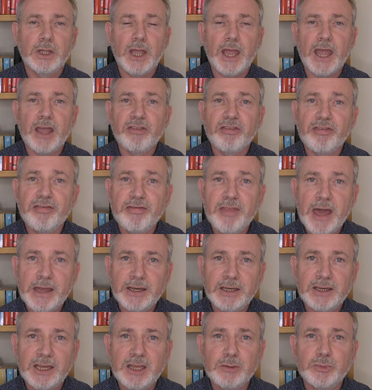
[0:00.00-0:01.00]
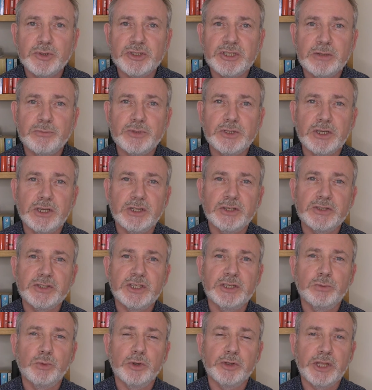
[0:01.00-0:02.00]
And that enables them to
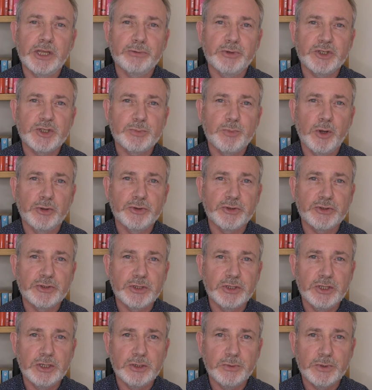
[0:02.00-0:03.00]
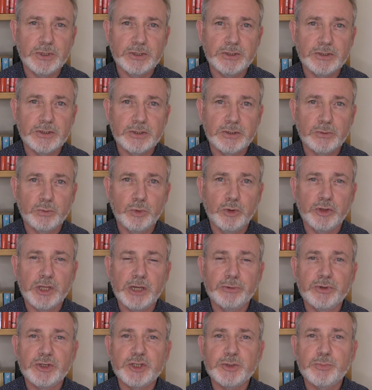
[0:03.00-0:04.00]
consider what their response to you is, what their
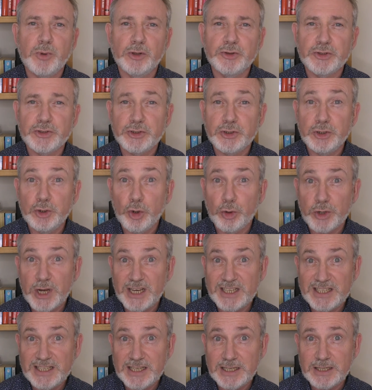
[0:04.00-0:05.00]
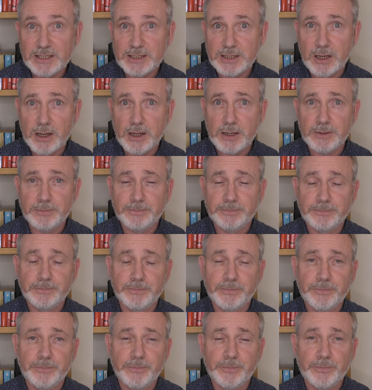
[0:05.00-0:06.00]
response to your ideas are.
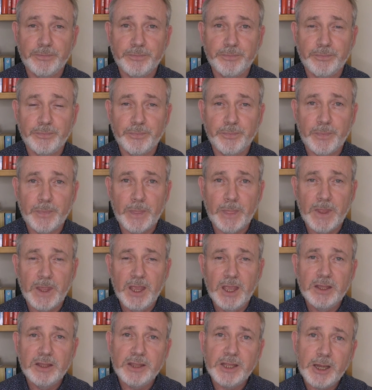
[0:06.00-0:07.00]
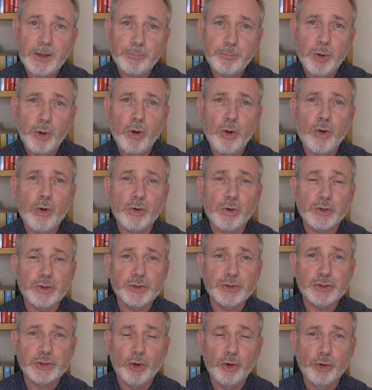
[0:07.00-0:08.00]
That
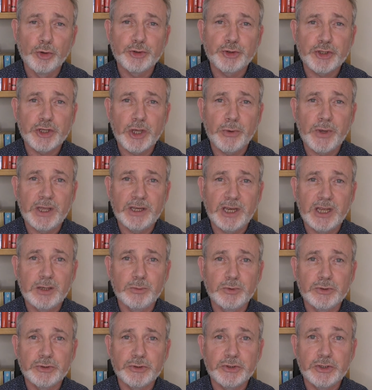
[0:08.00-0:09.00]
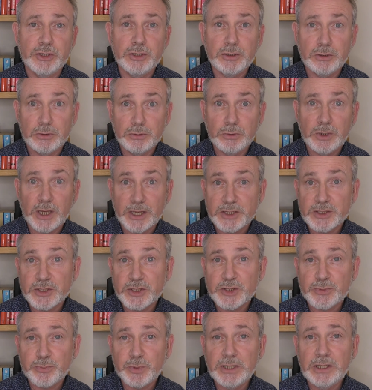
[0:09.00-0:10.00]
pause also enables you, as the
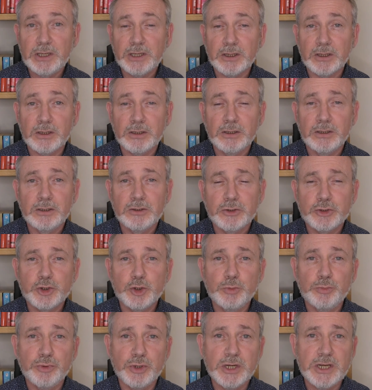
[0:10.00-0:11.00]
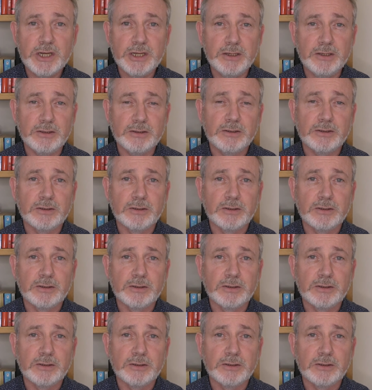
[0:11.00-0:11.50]
speaker, to breathe.